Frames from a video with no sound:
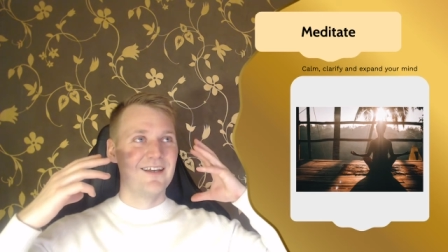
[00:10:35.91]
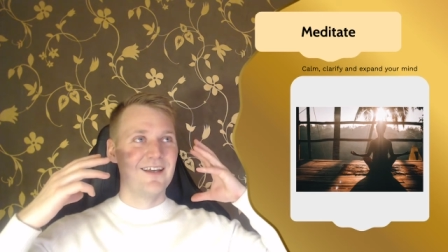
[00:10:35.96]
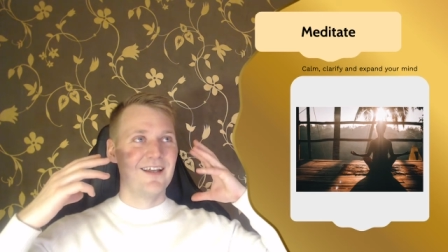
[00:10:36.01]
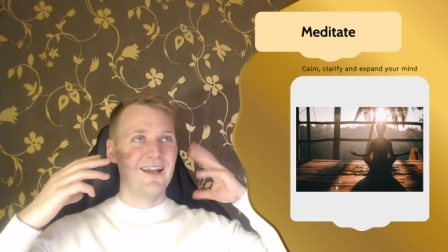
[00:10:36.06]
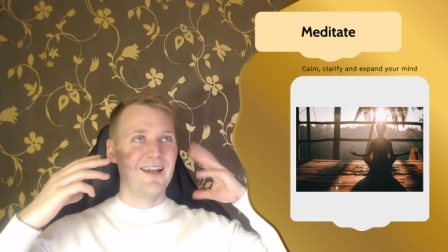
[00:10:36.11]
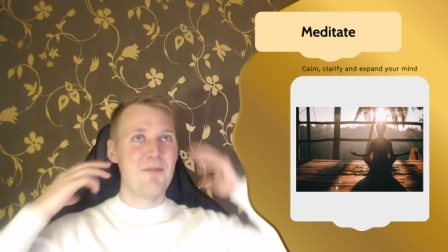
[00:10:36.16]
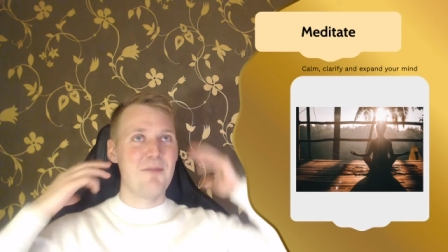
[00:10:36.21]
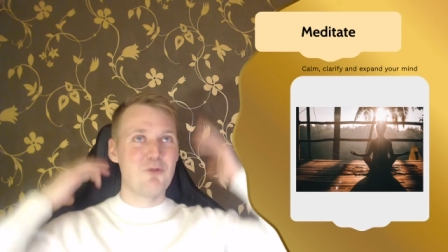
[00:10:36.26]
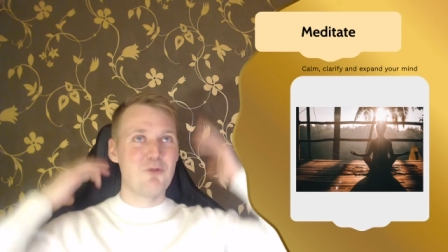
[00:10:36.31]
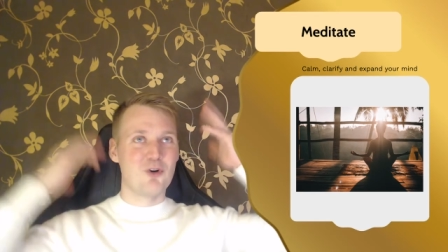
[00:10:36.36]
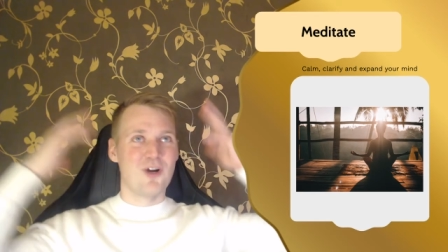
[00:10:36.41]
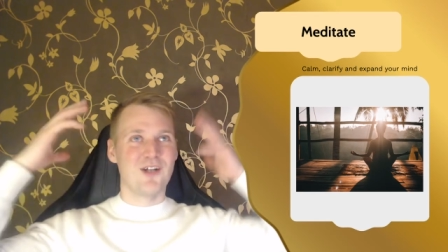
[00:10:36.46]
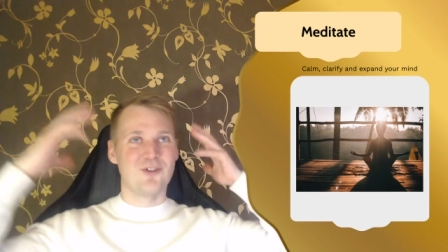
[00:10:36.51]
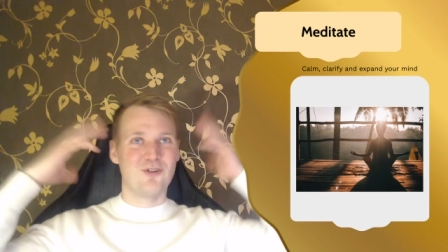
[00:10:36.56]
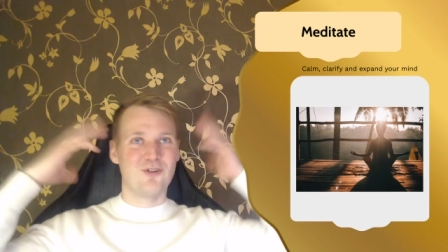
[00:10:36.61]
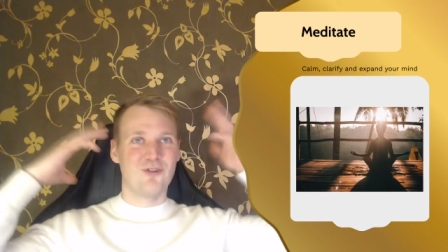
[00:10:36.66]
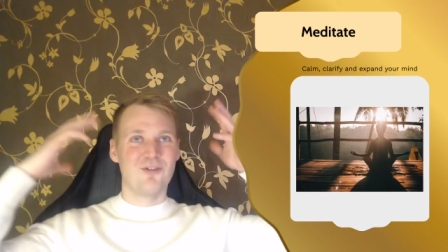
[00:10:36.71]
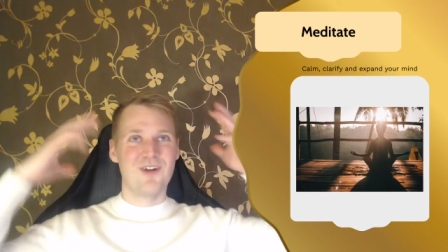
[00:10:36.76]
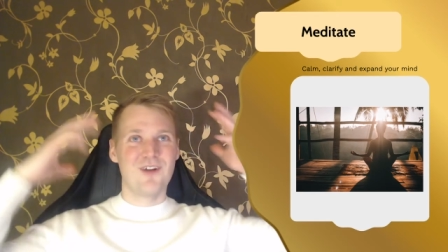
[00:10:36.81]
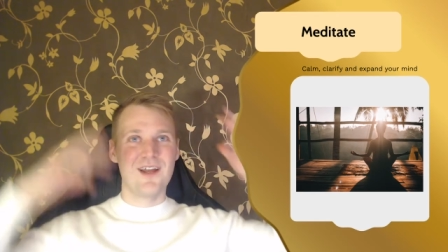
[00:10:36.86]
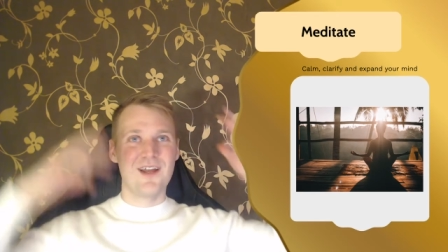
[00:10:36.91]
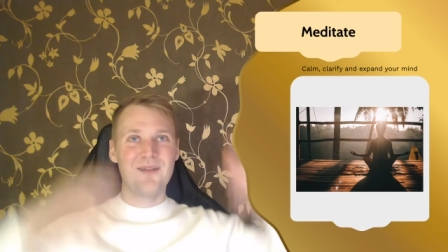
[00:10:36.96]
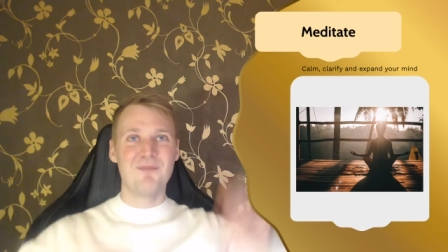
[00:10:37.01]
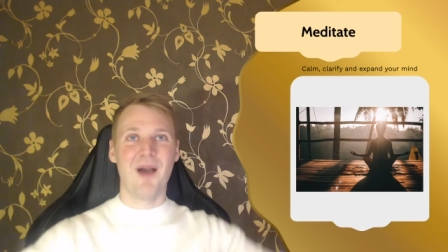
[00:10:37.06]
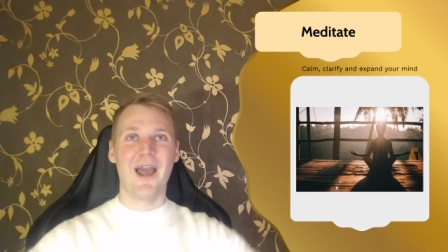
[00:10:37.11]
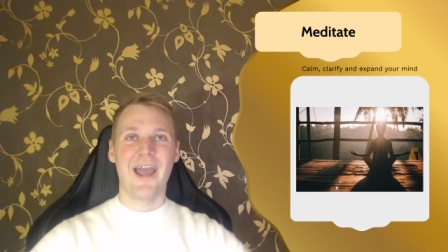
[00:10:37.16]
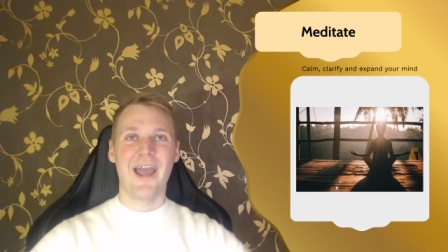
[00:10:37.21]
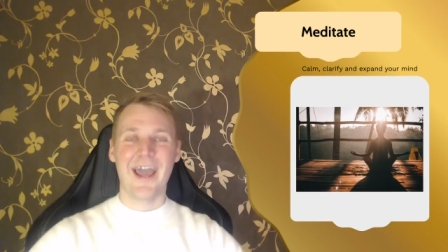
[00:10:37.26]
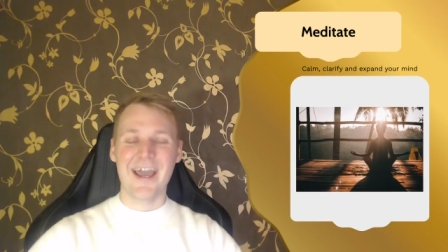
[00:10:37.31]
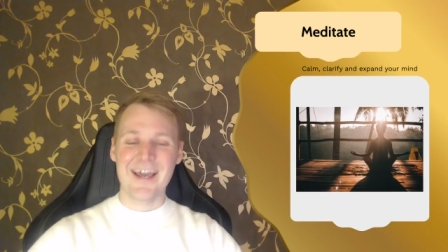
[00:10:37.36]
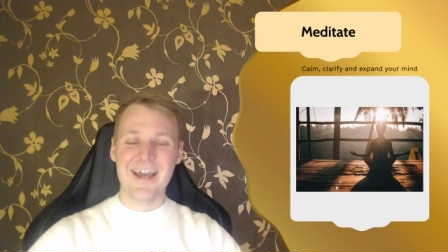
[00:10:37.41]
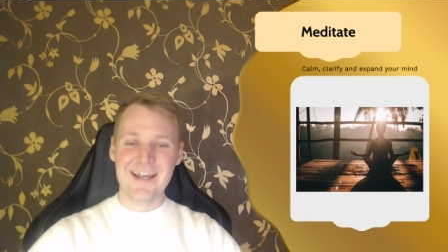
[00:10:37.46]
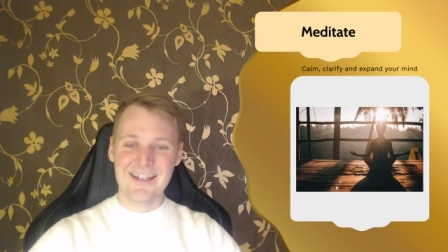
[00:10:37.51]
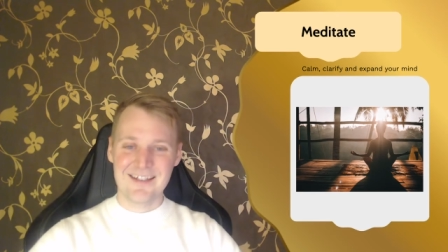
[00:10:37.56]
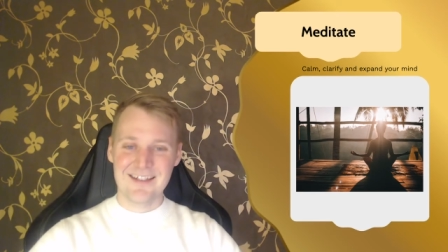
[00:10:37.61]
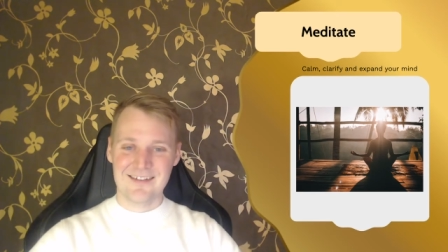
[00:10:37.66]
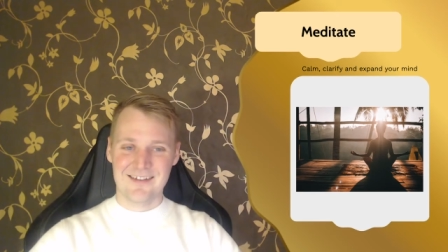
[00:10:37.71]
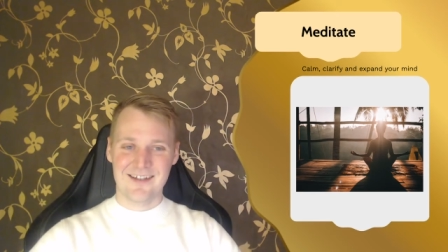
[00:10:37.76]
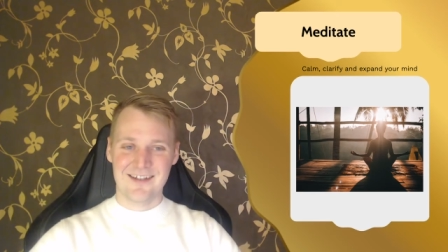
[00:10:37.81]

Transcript: laboratory in my head,